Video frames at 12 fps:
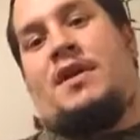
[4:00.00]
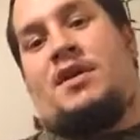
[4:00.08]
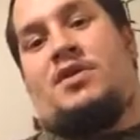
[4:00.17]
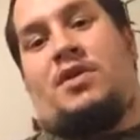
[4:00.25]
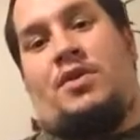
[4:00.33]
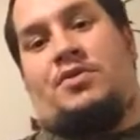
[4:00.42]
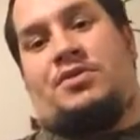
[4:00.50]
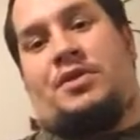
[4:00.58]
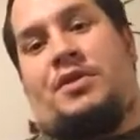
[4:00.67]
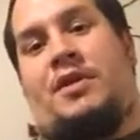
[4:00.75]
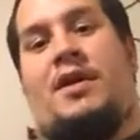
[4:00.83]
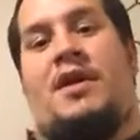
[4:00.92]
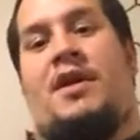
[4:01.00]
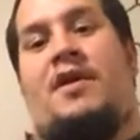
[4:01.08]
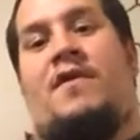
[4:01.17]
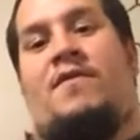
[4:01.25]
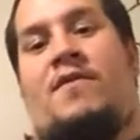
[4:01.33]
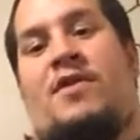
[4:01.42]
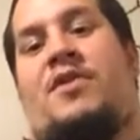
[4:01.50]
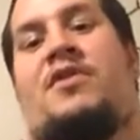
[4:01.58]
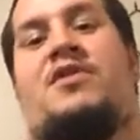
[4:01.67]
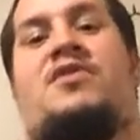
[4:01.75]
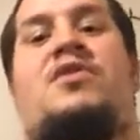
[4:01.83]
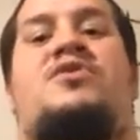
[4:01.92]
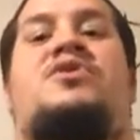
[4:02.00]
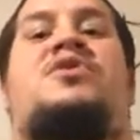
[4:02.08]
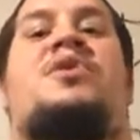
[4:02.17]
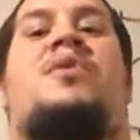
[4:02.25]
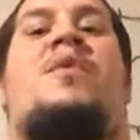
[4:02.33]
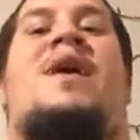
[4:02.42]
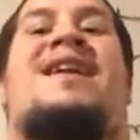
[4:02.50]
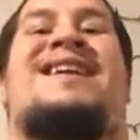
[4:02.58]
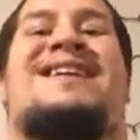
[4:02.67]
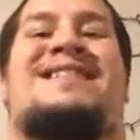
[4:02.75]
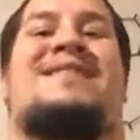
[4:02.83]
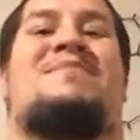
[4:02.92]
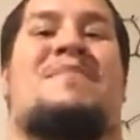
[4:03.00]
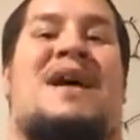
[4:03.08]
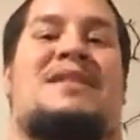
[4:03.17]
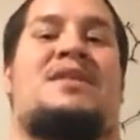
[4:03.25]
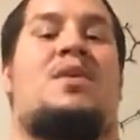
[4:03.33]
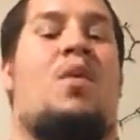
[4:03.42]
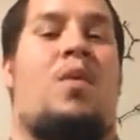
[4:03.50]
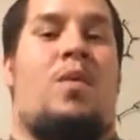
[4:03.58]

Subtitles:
enclosure. For your enclosure, you want to get the best